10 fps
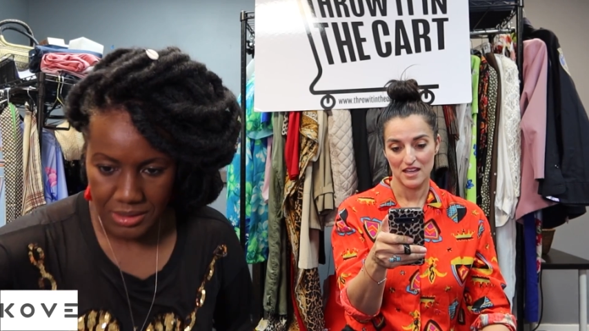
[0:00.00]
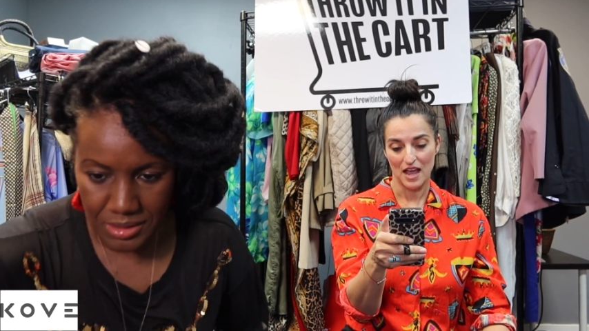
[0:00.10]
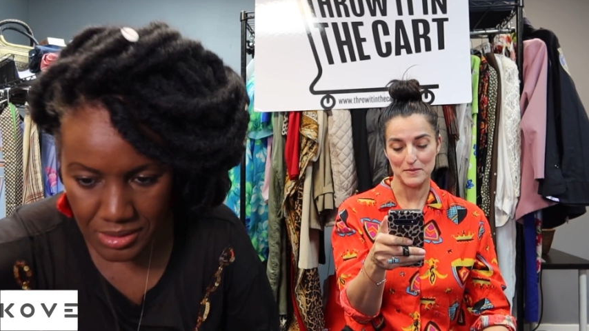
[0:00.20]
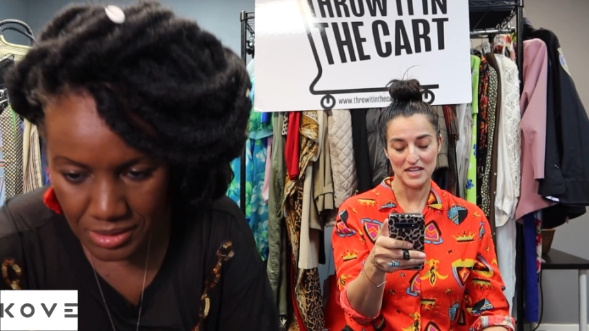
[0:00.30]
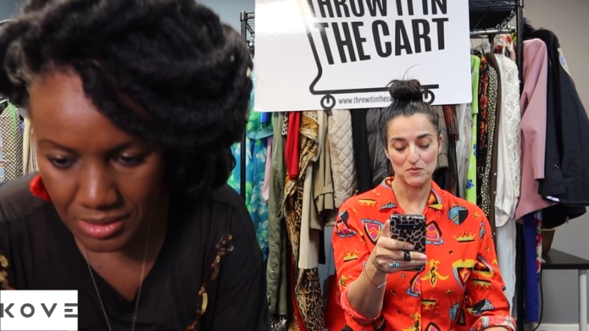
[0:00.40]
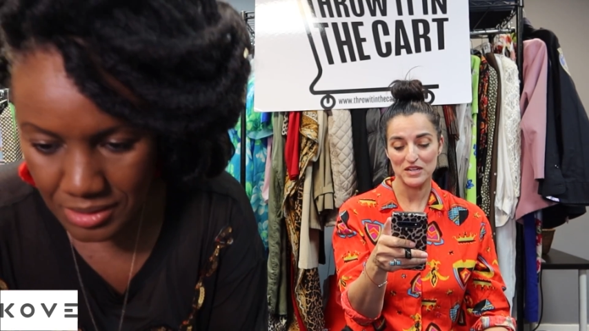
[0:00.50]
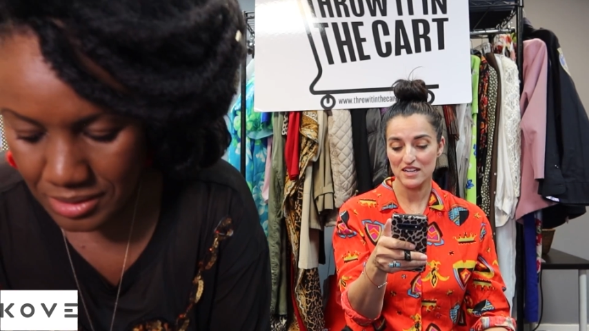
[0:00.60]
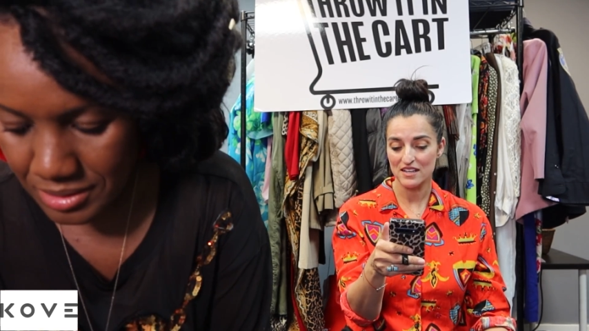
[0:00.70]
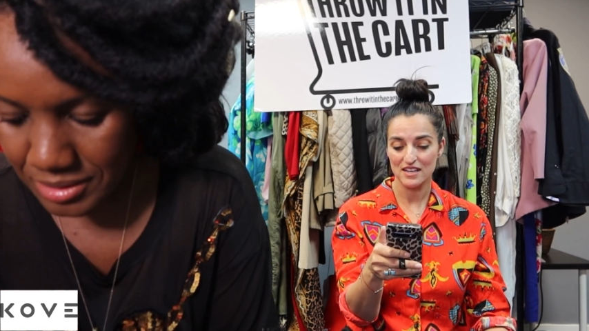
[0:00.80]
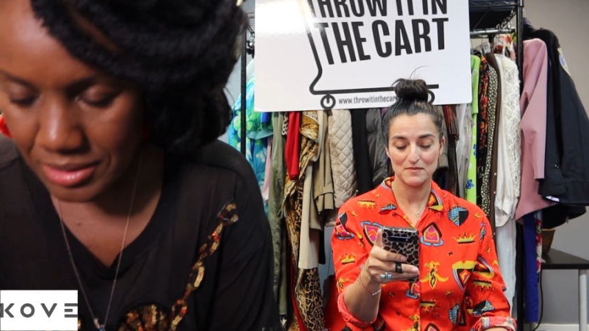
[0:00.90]
Speaker 1: I mean, Edwina
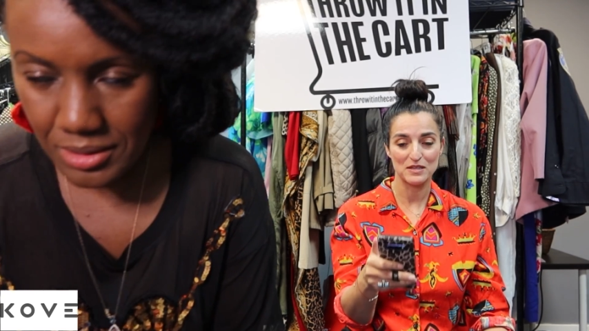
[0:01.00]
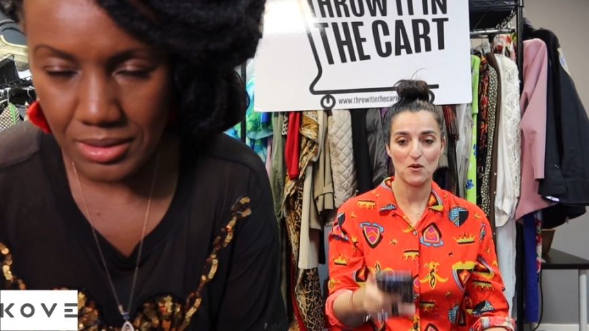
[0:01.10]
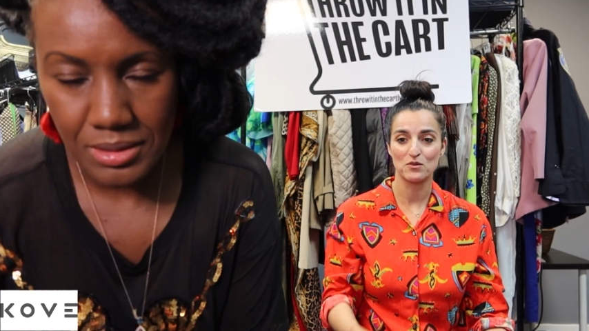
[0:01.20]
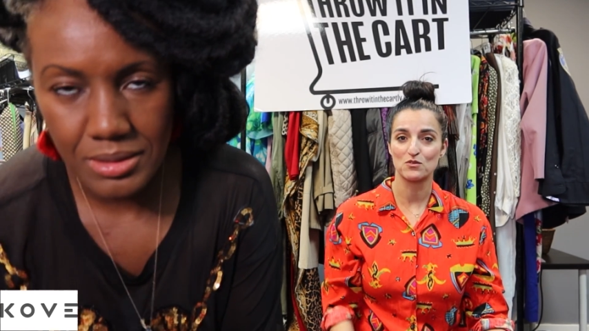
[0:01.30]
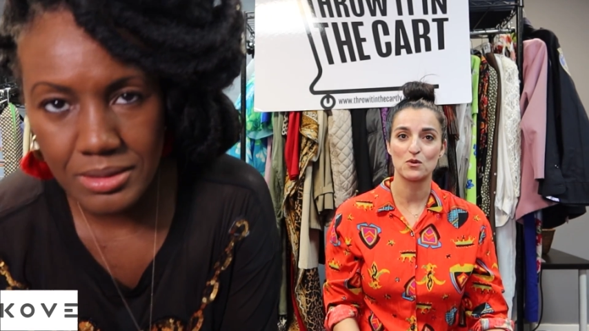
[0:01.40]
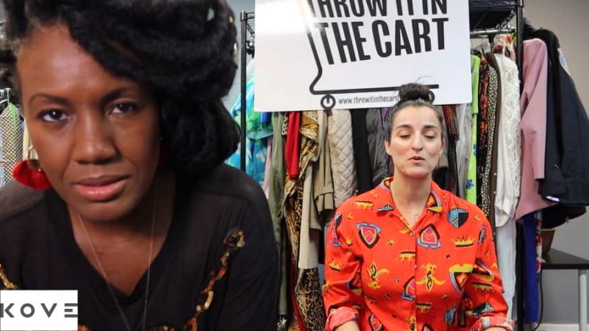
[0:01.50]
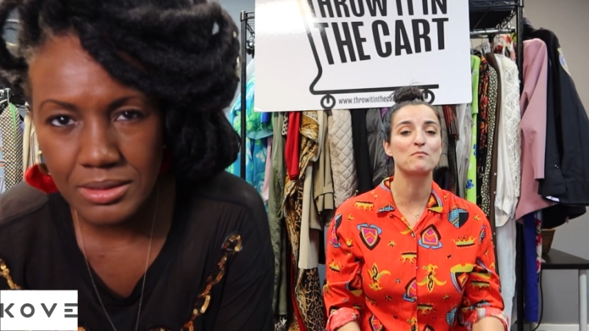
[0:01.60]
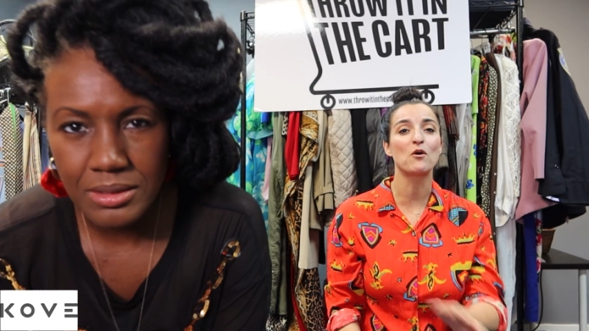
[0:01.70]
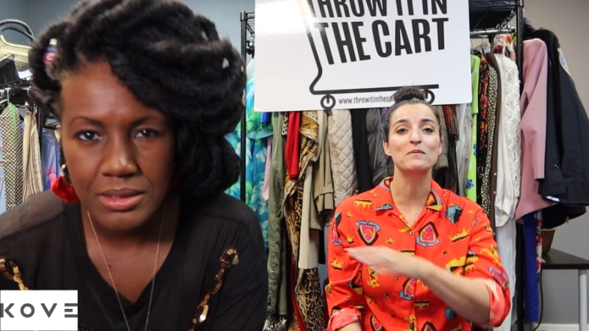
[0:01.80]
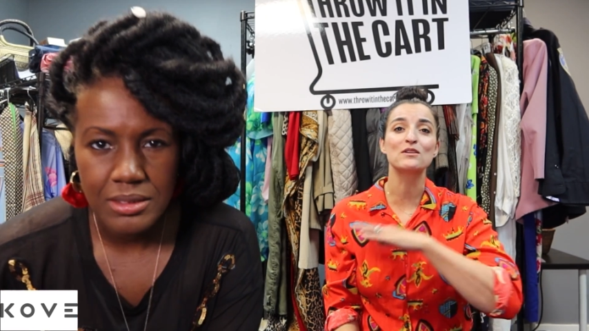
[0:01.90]
has been going through it. We've
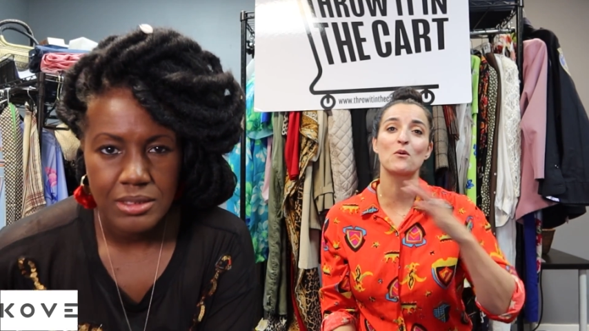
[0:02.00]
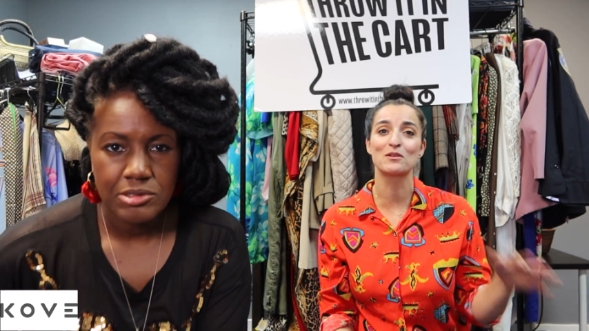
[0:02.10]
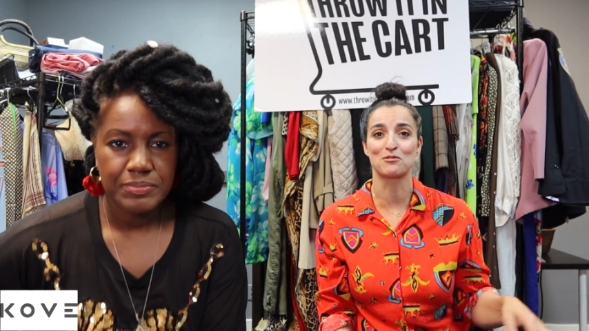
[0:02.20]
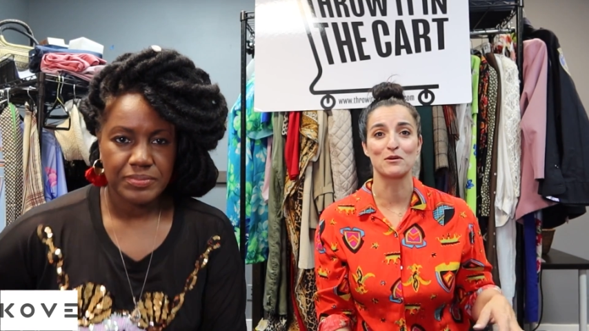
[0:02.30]
both been going